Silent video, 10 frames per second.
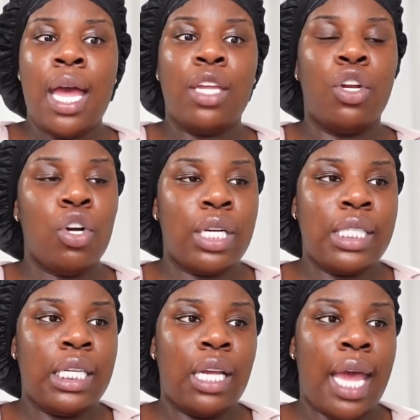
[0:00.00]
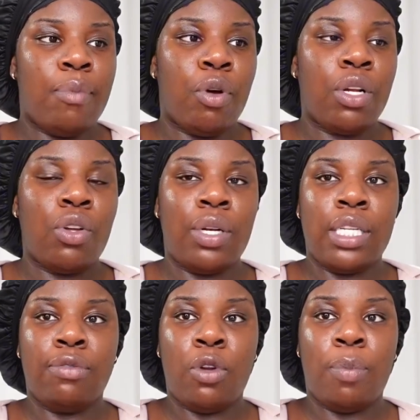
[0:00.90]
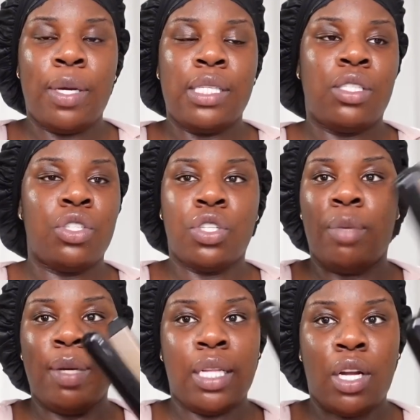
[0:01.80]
You're not going to see the end product on this vlog because it's just going to be in